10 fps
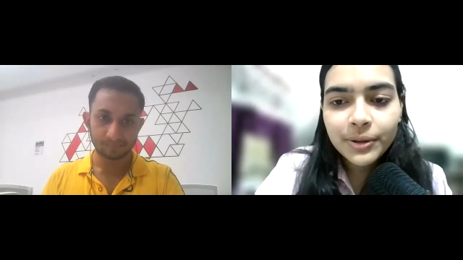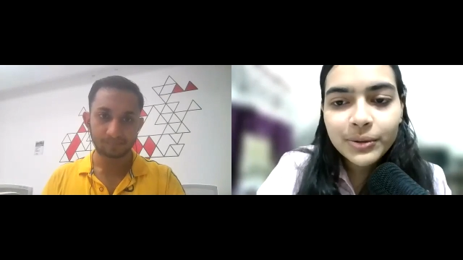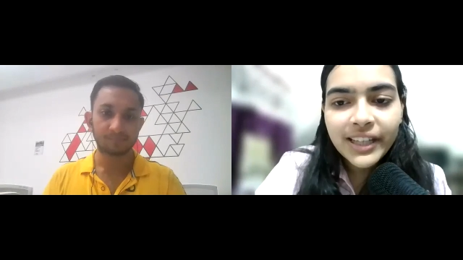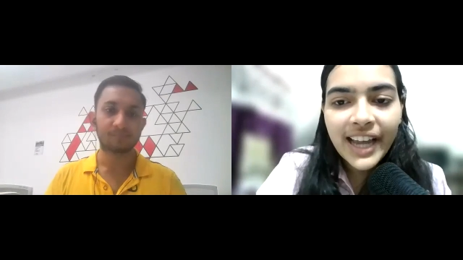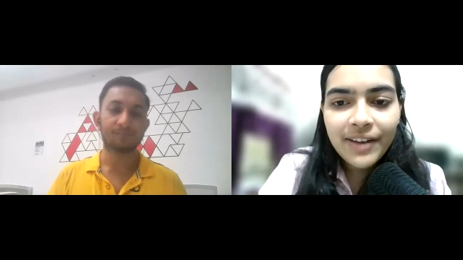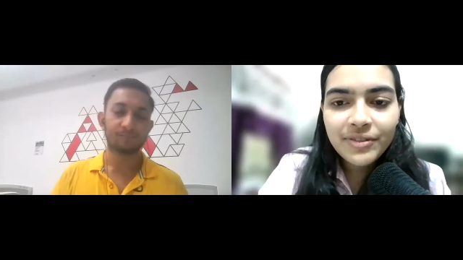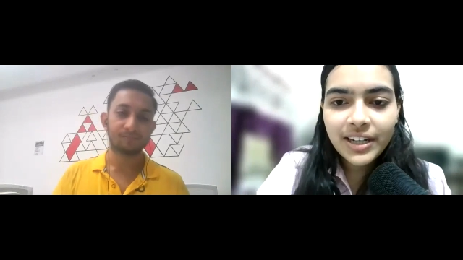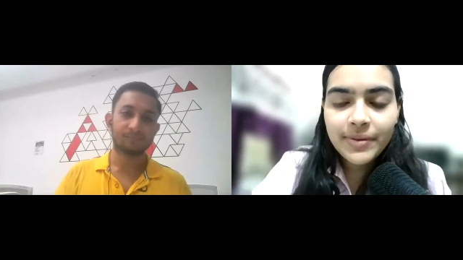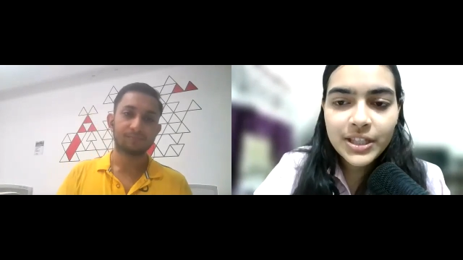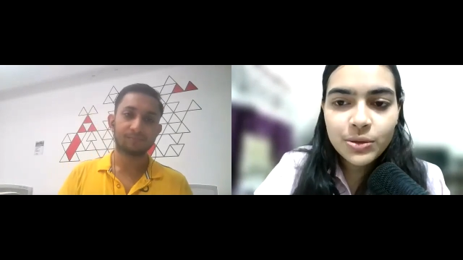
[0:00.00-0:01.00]
Speaker 1: do they have
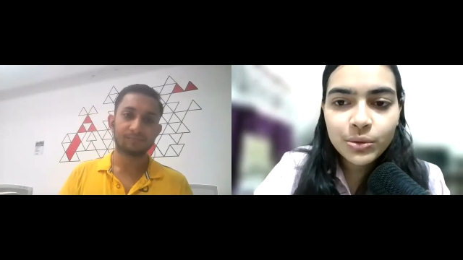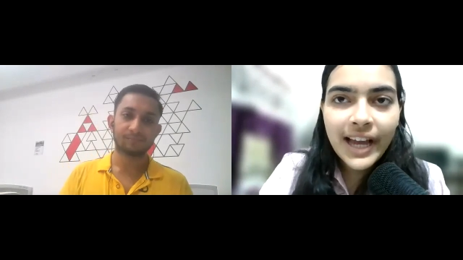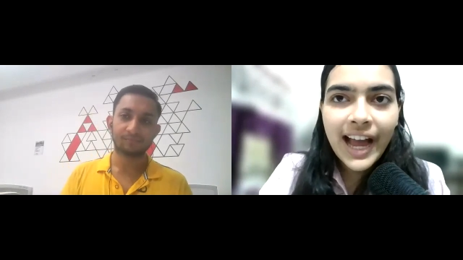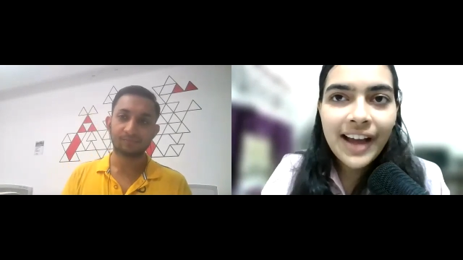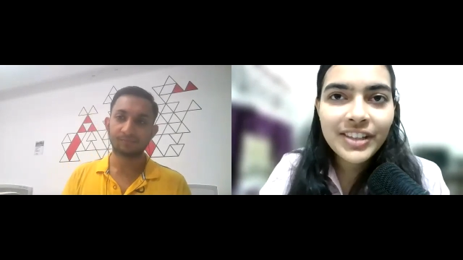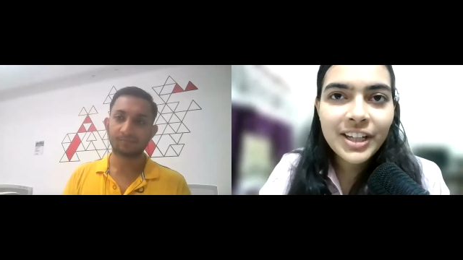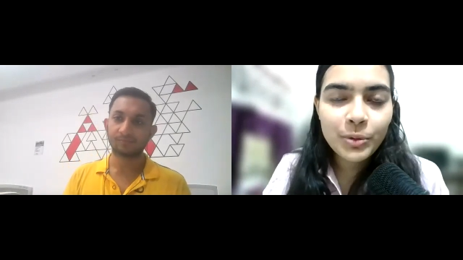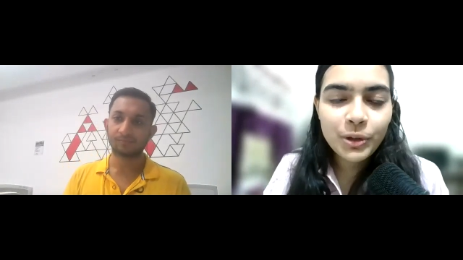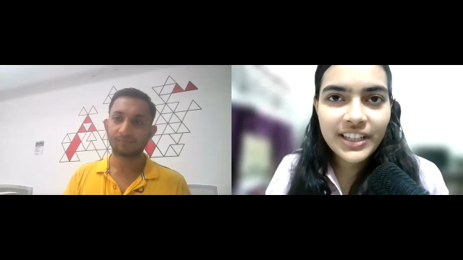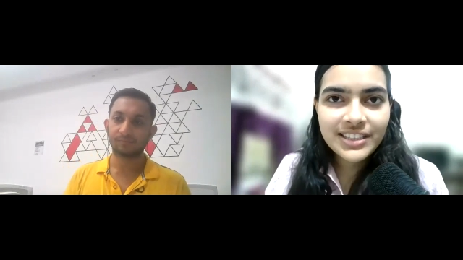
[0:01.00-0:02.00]
relevance? Do they have that
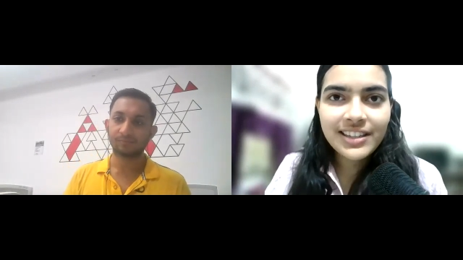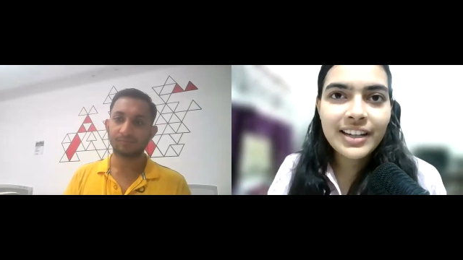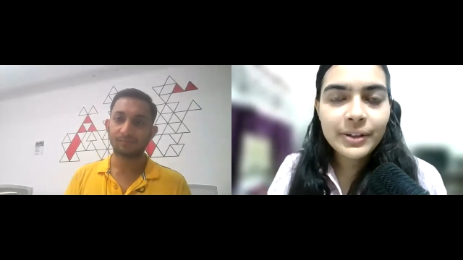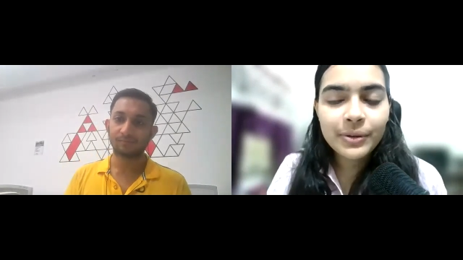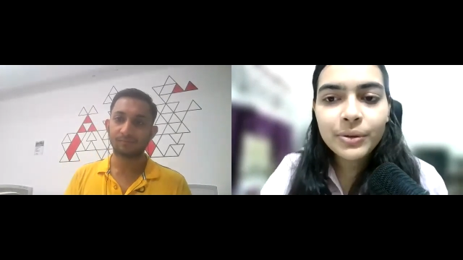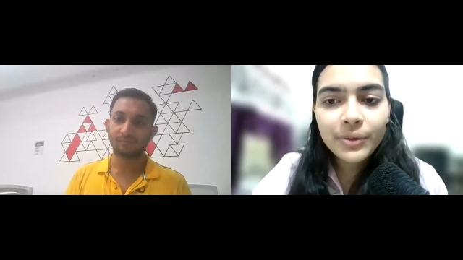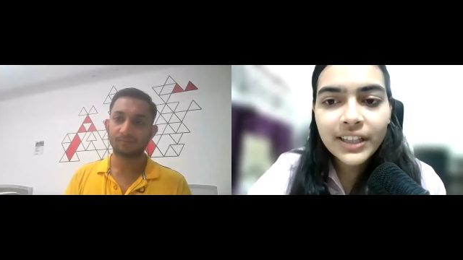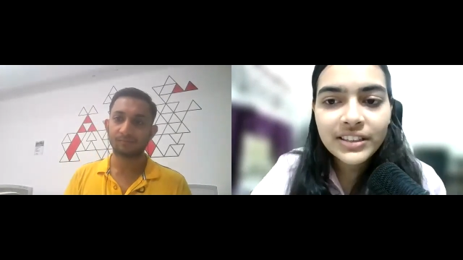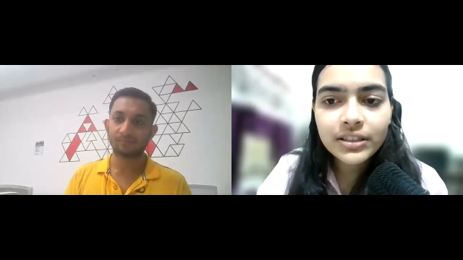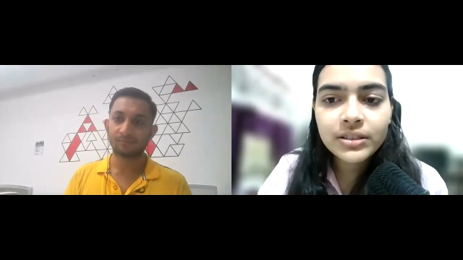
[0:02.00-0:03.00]
potential that, you
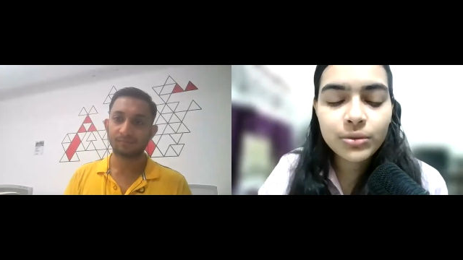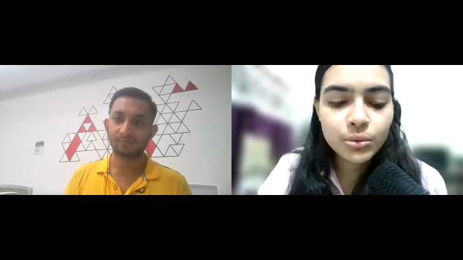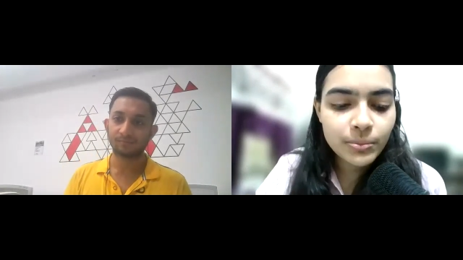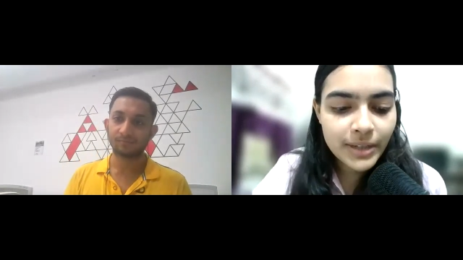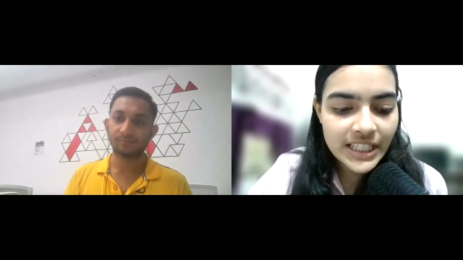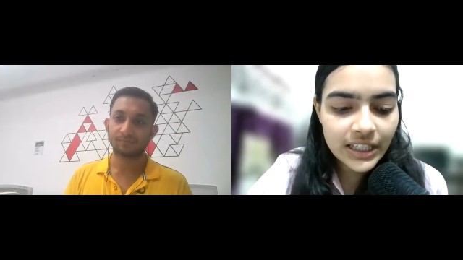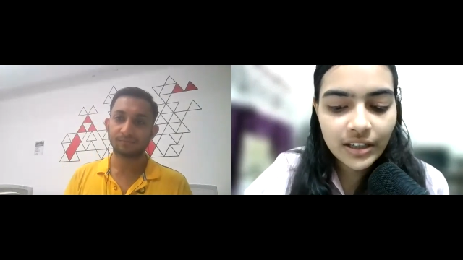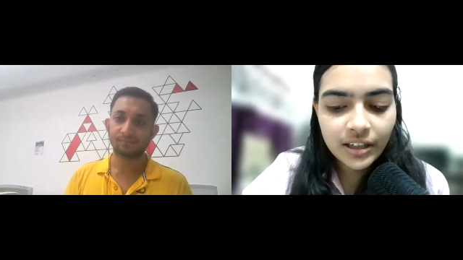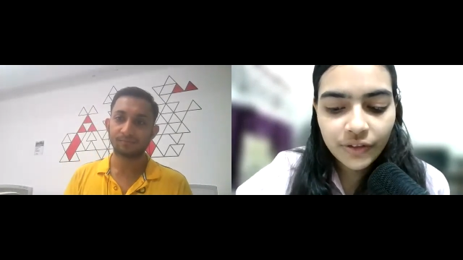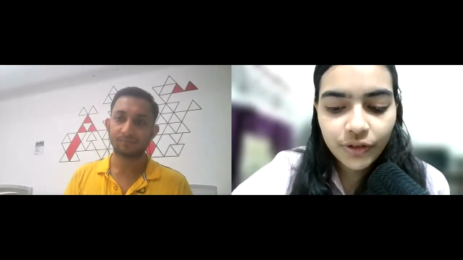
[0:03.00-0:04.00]
can just do machine
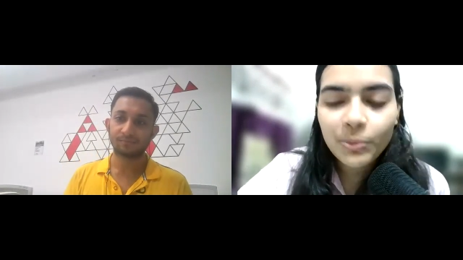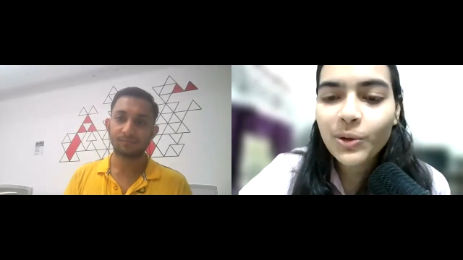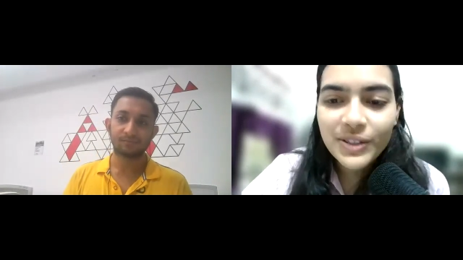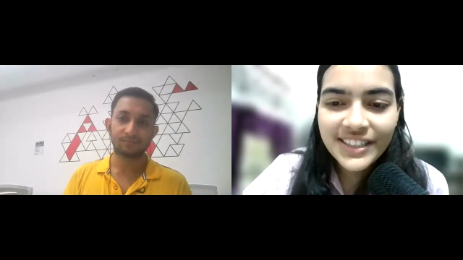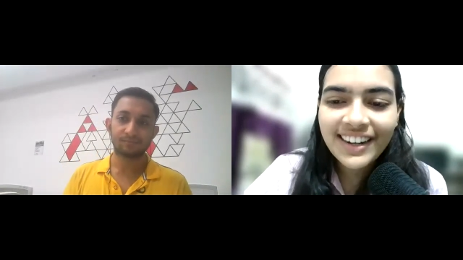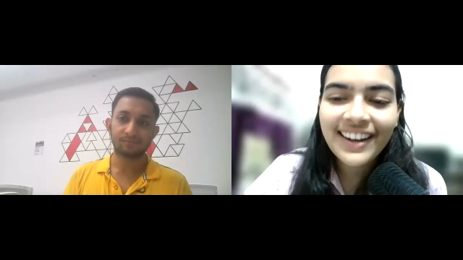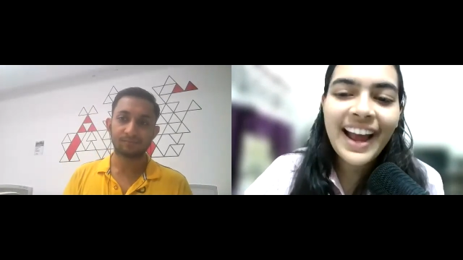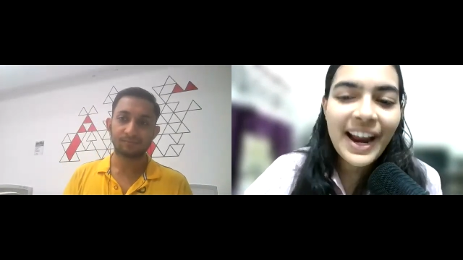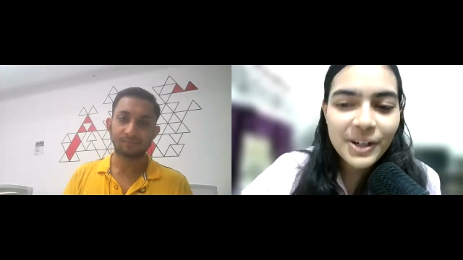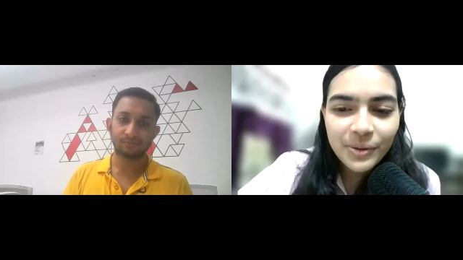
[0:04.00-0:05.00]
learning from Coursera?
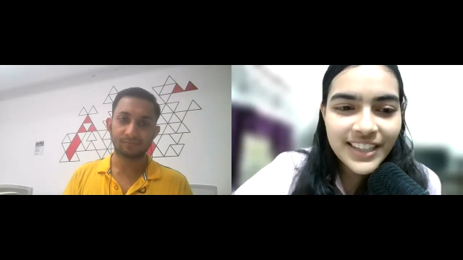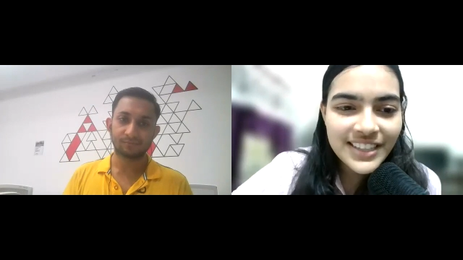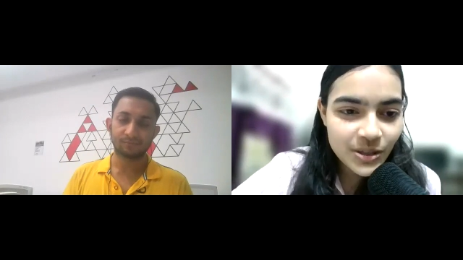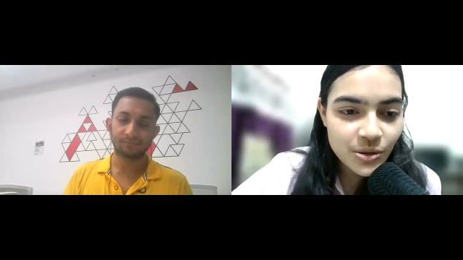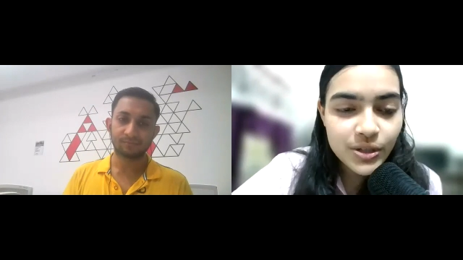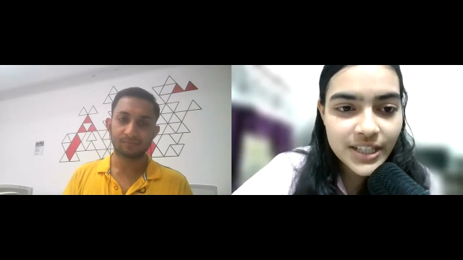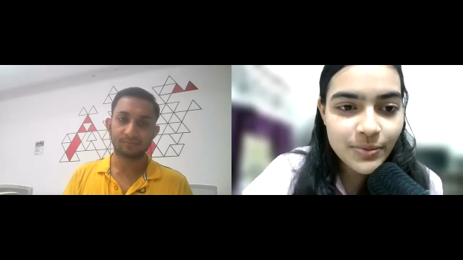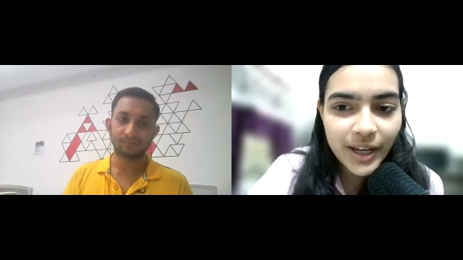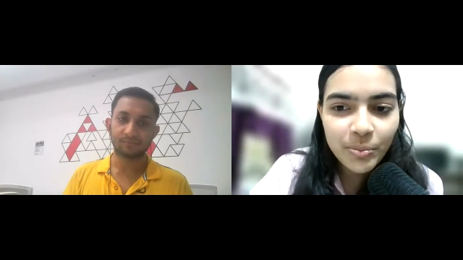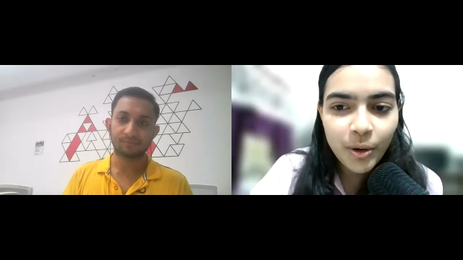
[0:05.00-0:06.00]
Andrew NG's course is
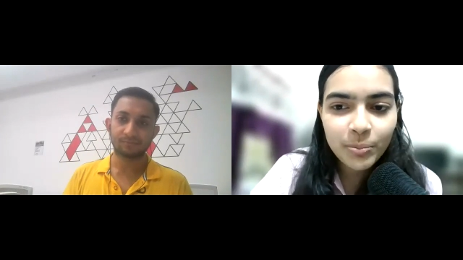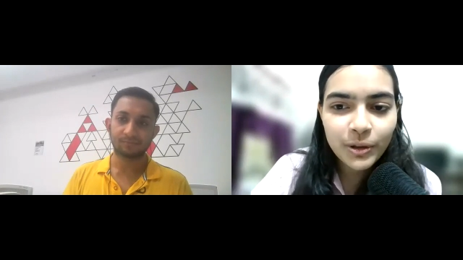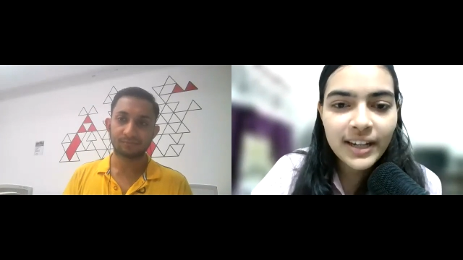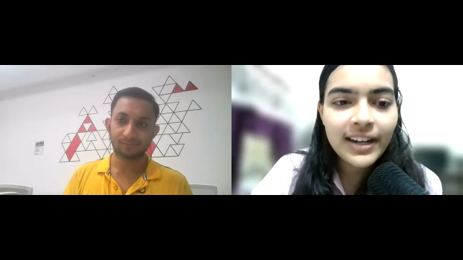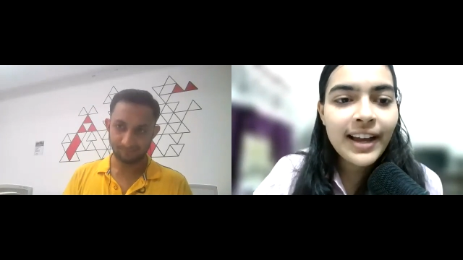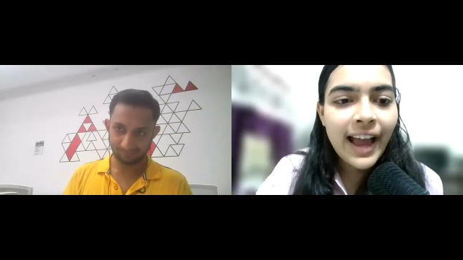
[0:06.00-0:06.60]
very popular.